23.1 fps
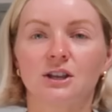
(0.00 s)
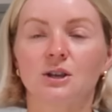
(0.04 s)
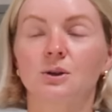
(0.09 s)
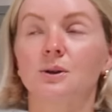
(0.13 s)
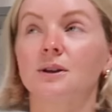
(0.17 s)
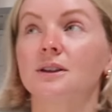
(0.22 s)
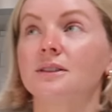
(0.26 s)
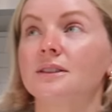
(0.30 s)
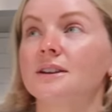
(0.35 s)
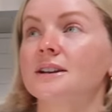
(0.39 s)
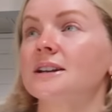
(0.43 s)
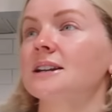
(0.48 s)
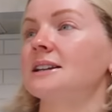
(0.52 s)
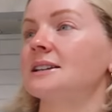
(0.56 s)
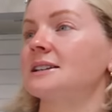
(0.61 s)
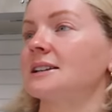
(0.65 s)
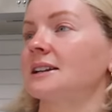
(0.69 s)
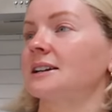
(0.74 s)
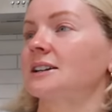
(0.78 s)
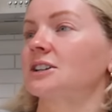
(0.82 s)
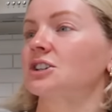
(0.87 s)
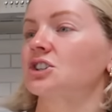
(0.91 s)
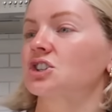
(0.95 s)
You either need
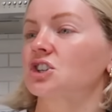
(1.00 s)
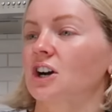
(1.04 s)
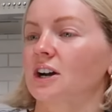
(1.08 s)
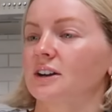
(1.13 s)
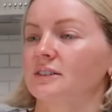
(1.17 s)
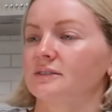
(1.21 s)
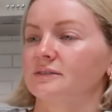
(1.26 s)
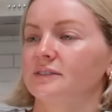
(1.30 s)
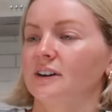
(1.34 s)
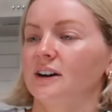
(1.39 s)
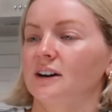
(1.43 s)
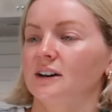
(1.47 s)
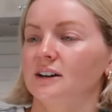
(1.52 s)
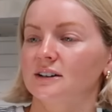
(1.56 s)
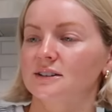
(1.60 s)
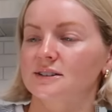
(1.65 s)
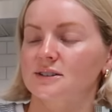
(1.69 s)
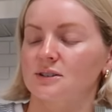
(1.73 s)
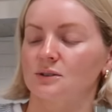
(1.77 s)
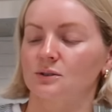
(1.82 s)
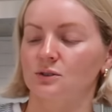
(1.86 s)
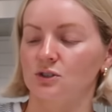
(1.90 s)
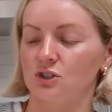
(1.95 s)
like a giant
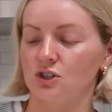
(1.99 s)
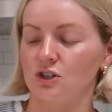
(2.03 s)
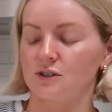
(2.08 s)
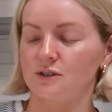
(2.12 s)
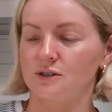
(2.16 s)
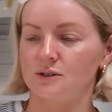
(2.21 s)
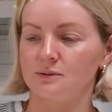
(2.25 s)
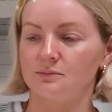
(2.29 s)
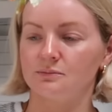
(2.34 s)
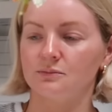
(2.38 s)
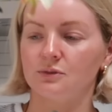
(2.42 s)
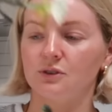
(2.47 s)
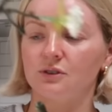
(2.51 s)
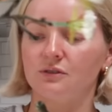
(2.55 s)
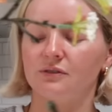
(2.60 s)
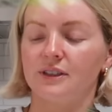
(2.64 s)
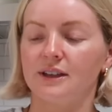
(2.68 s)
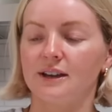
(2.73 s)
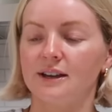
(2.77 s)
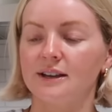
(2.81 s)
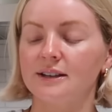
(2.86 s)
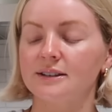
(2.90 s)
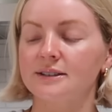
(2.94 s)
vase or just move
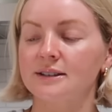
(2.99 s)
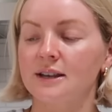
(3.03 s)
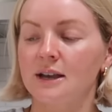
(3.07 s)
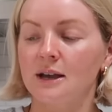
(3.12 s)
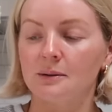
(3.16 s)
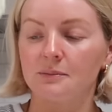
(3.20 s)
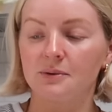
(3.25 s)
this.